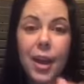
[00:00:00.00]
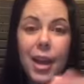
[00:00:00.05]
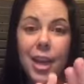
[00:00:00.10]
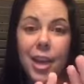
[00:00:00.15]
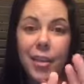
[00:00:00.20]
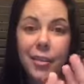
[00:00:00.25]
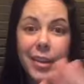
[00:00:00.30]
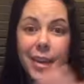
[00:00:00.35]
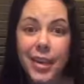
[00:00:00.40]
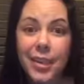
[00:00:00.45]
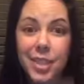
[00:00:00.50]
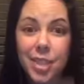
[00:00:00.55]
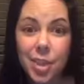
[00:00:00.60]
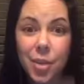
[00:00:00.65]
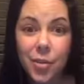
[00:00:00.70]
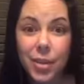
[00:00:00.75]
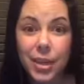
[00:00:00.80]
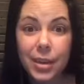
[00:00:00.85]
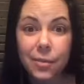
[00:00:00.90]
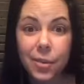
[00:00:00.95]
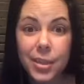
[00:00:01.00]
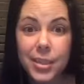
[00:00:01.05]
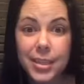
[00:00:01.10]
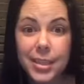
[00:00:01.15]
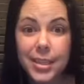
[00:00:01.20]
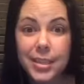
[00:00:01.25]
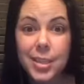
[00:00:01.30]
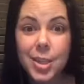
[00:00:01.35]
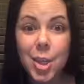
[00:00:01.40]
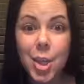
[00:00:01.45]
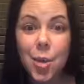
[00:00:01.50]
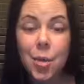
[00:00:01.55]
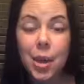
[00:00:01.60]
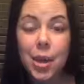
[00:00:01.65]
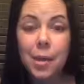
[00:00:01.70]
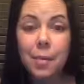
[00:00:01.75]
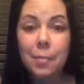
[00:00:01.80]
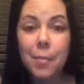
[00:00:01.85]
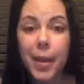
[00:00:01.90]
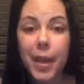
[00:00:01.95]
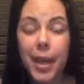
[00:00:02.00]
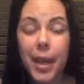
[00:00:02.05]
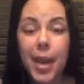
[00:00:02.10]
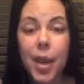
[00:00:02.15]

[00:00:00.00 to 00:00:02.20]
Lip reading: and you need to know the differences so you can be